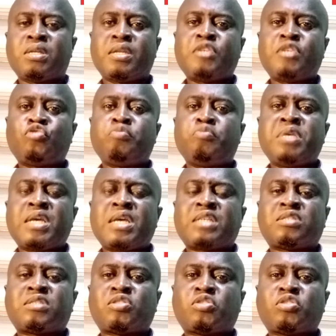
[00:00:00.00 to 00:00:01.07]
This should be a
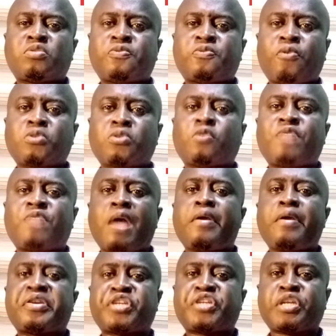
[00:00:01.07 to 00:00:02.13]
force of
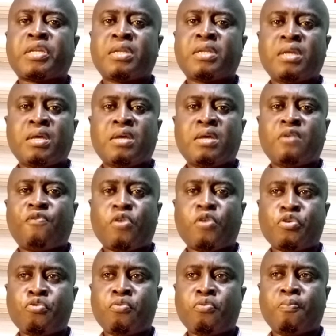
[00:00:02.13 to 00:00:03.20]
direction for
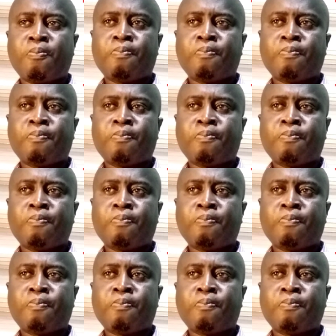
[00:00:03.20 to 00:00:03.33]
you